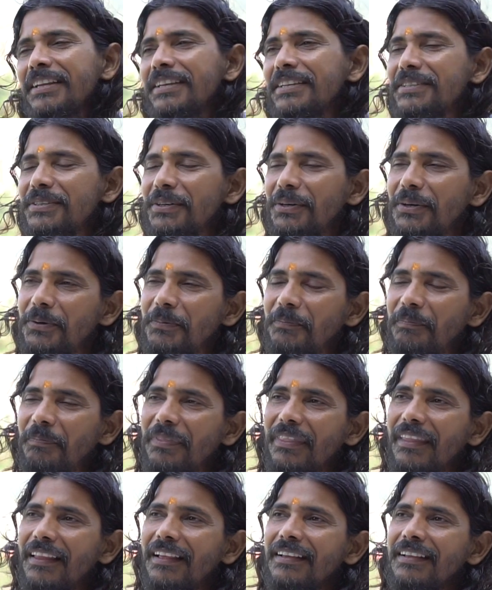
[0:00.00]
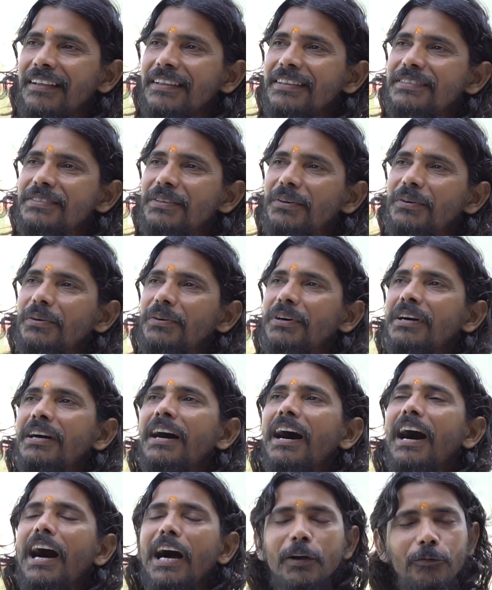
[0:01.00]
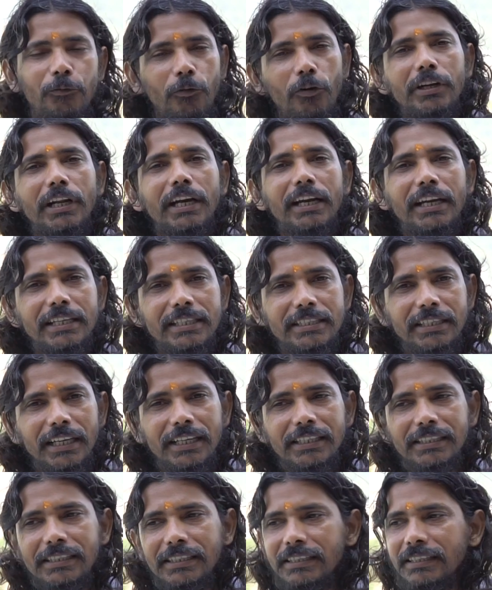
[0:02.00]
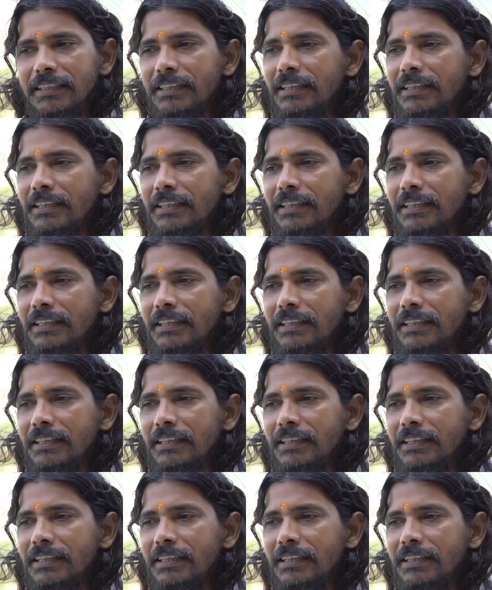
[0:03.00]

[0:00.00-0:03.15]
So I fought against that.